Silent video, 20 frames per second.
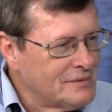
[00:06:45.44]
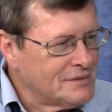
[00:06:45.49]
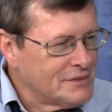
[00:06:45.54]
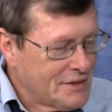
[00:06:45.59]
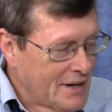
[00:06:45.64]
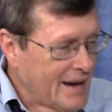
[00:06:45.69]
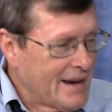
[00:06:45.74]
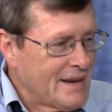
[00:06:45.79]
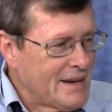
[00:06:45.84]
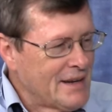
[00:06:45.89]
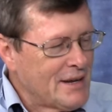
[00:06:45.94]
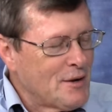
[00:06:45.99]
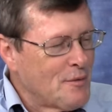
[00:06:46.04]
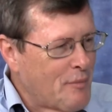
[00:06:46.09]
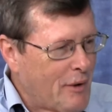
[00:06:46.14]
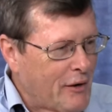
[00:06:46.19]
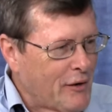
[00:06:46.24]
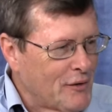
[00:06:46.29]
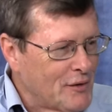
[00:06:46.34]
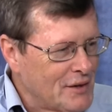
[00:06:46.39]
dating
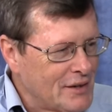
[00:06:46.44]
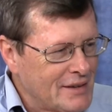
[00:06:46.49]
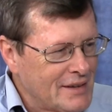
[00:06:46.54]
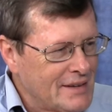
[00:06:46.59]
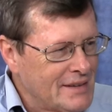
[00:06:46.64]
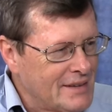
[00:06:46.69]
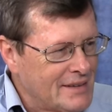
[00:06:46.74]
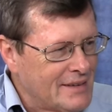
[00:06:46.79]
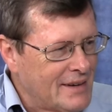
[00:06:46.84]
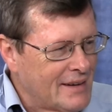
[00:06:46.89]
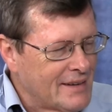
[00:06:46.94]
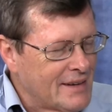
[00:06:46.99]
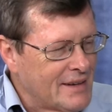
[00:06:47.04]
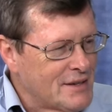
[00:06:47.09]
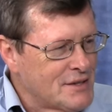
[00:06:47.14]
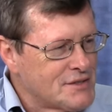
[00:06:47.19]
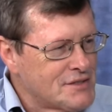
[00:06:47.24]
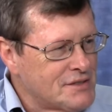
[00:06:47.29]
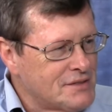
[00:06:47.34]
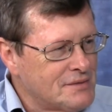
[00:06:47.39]
apparently, and I
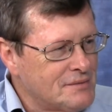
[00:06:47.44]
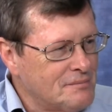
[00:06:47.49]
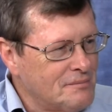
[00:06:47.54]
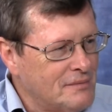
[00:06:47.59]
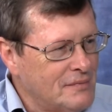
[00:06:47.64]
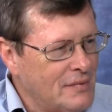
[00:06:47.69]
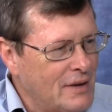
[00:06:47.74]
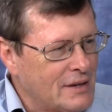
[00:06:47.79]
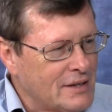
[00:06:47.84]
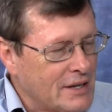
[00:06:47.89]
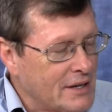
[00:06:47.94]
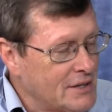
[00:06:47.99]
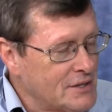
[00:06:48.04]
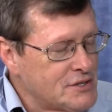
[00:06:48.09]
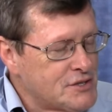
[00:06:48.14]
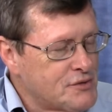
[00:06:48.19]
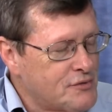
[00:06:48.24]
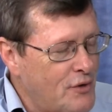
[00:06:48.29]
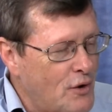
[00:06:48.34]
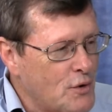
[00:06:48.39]
guess against
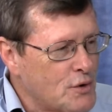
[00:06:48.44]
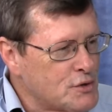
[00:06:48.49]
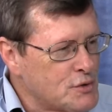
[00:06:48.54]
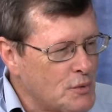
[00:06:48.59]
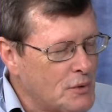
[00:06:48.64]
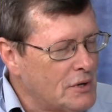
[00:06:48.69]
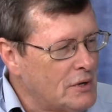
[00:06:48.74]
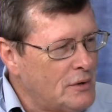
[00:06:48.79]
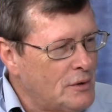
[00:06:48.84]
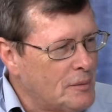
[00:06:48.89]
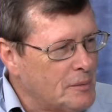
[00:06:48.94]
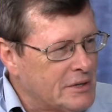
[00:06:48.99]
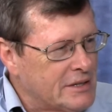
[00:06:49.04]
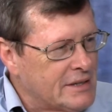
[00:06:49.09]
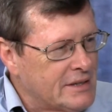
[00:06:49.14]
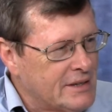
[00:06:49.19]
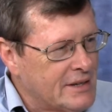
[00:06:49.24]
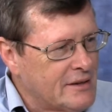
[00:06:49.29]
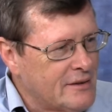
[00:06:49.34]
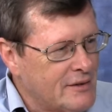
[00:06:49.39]
folks will. Temple. I
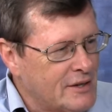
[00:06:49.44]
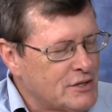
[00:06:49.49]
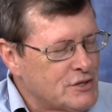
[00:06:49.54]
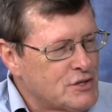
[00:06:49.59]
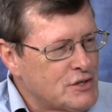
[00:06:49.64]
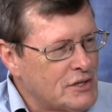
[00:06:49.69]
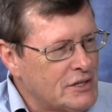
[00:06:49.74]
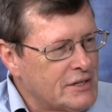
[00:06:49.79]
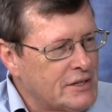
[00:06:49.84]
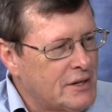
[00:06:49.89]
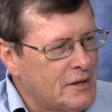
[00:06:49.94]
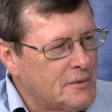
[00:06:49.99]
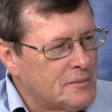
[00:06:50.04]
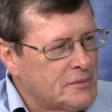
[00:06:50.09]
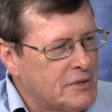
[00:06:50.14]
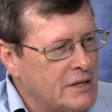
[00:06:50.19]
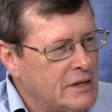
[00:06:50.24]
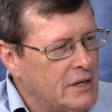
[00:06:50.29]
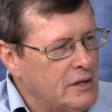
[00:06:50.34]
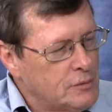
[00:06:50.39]
mean, they eventually come.
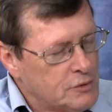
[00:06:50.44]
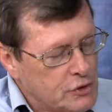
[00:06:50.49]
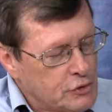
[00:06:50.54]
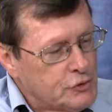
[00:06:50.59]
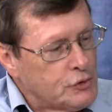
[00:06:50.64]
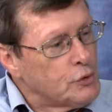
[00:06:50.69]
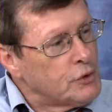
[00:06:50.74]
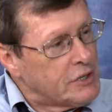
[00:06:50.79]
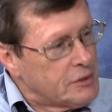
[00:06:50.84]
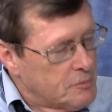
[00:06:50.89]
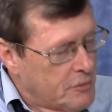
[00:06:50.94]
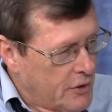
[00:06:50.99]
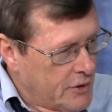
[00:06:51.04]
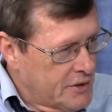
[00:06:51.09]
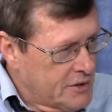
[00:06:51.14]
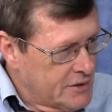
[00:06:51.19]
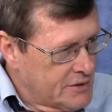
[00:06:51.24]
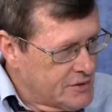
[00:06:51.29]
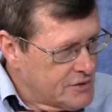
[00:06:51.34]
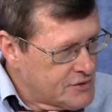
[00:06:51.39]
You do get married
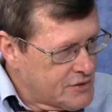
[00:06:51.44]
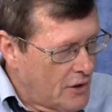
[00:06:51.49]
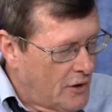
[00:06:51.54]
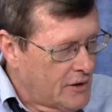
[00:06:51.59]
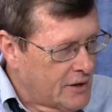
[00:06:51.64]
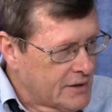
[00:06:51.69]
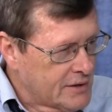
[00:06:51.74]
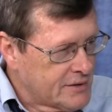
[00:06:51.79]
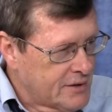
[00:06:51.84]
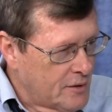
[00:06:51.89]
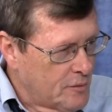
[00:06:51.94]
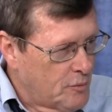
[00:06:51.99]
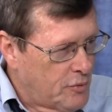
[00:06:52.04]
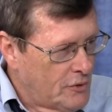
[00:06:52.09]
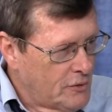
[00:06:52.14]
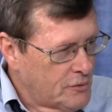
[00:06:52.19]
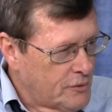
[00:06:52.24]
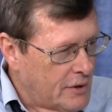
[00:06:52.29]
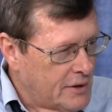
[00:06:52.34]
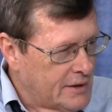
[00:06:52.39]
in the Salt Lake Temple,
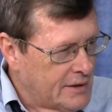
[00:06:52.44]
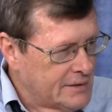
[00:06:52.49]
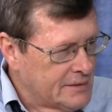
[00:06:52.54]
mm -hmm. right?